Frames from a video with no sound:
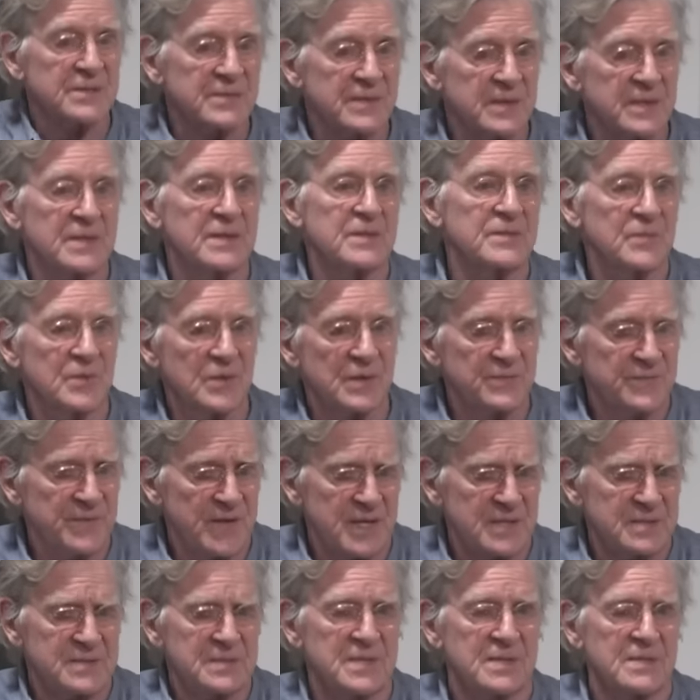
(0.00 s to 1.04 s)
they are more
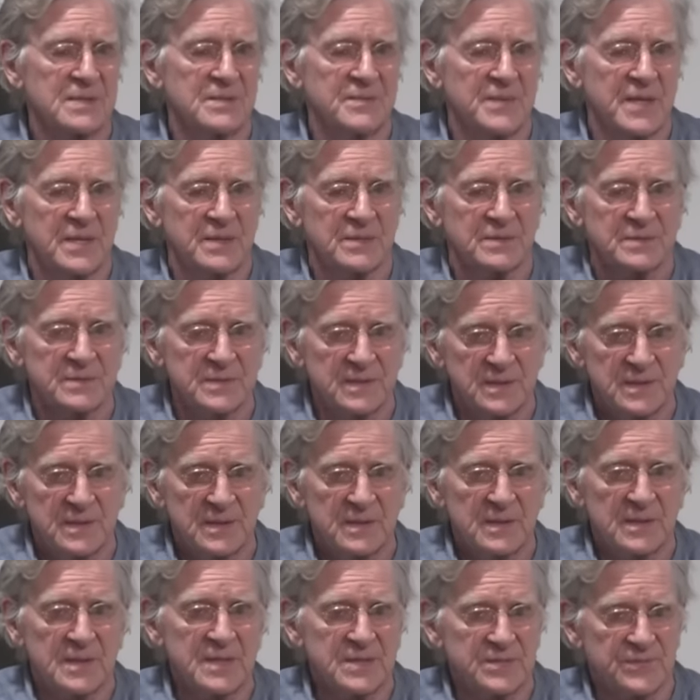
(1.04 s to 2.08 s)
advanced than the male.
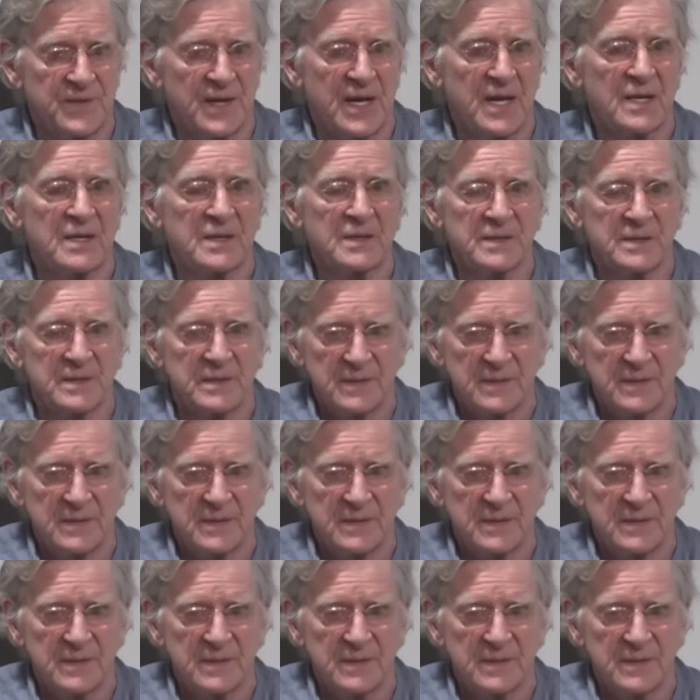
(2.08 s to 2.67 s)
Less violent,